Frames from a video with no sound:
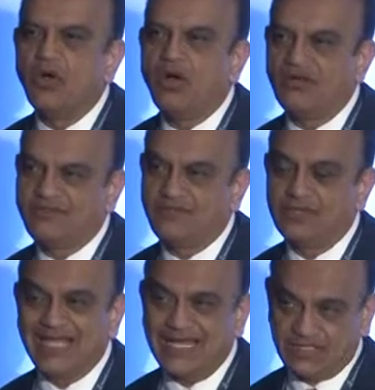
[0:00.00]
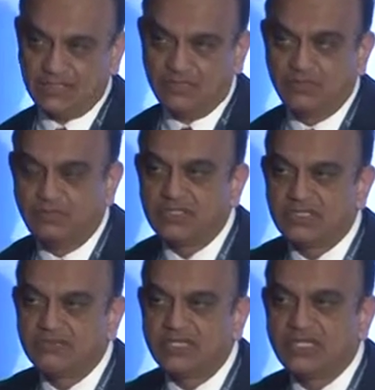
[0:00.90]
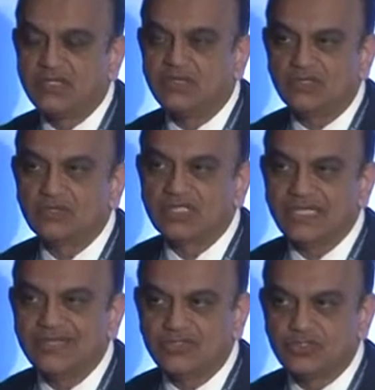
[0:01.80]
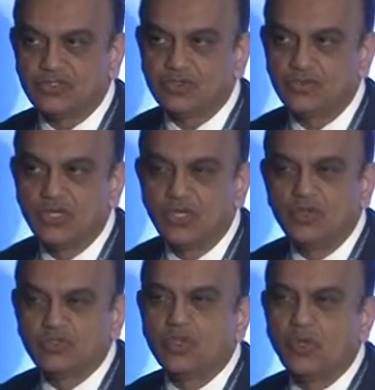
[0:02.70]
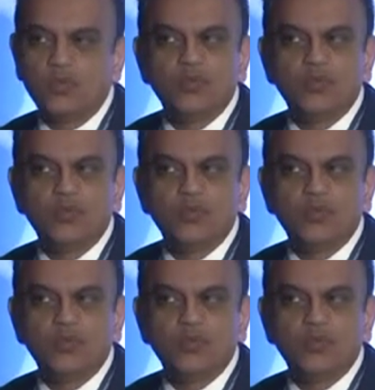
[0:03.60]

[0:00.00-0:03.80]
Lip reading: of that person bringing a lawsuit against you. So